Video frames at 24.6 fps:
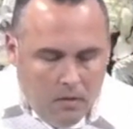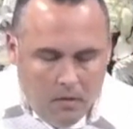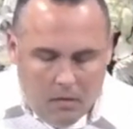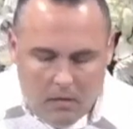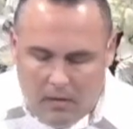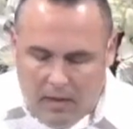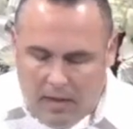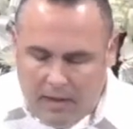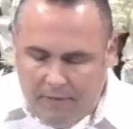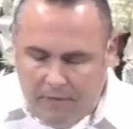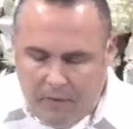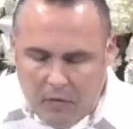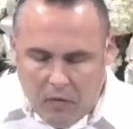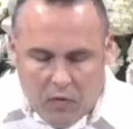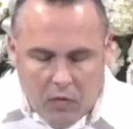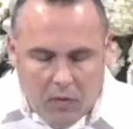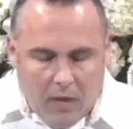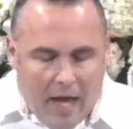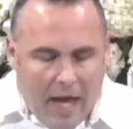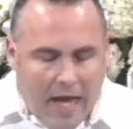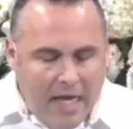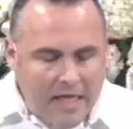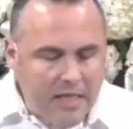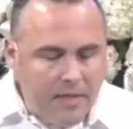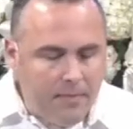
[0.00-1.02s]
A lot of folks will
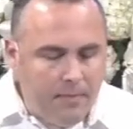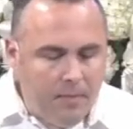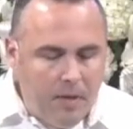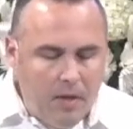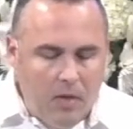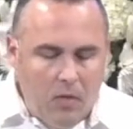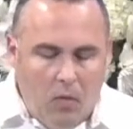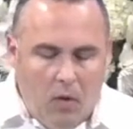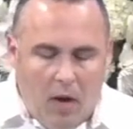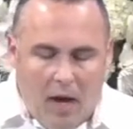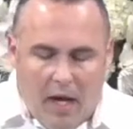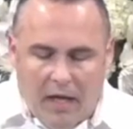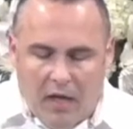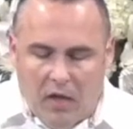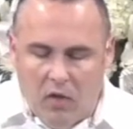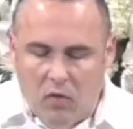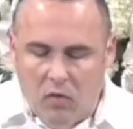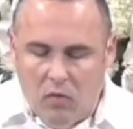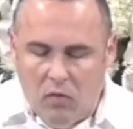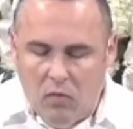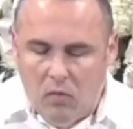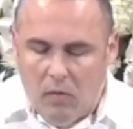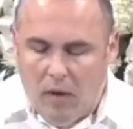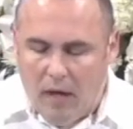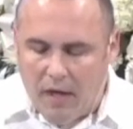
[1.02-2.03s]
ask me, why do
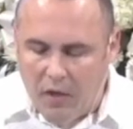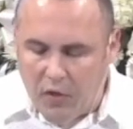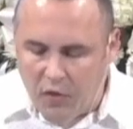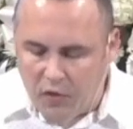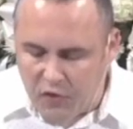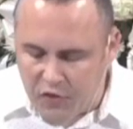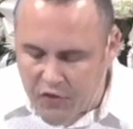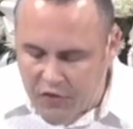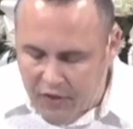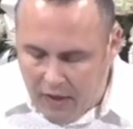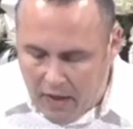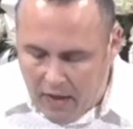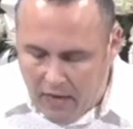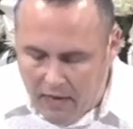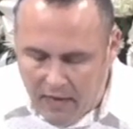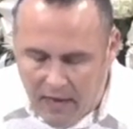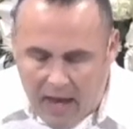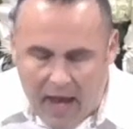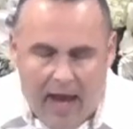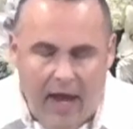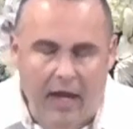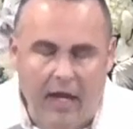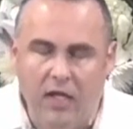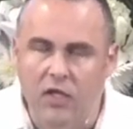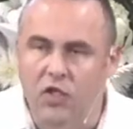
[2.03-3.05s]
you, why do you sing
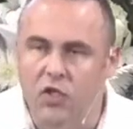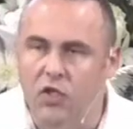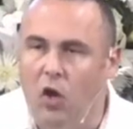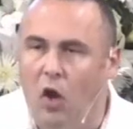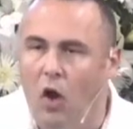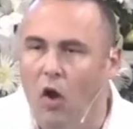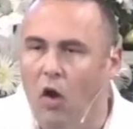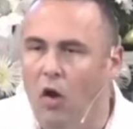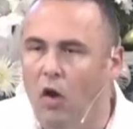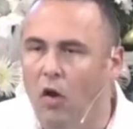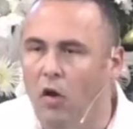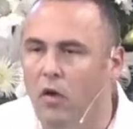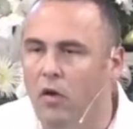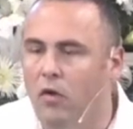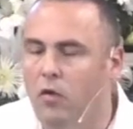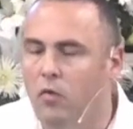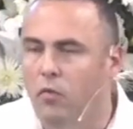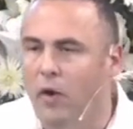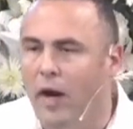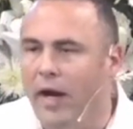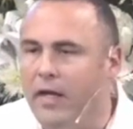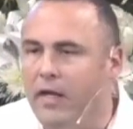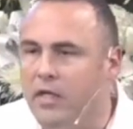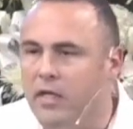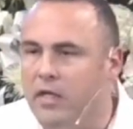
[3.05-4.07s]
that song,
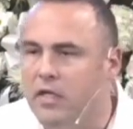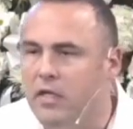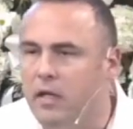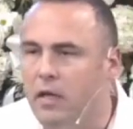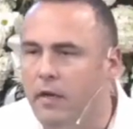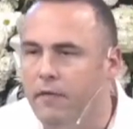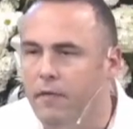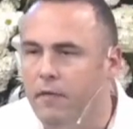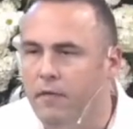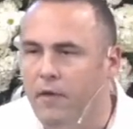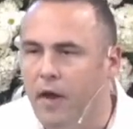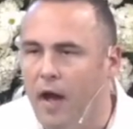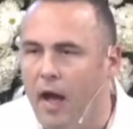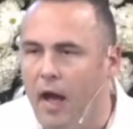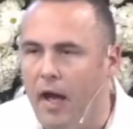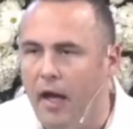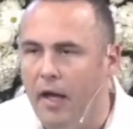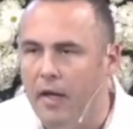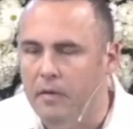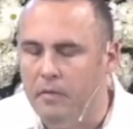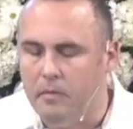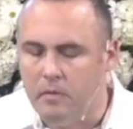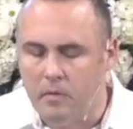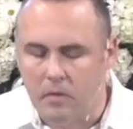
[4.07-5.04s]
Reckless Love of God?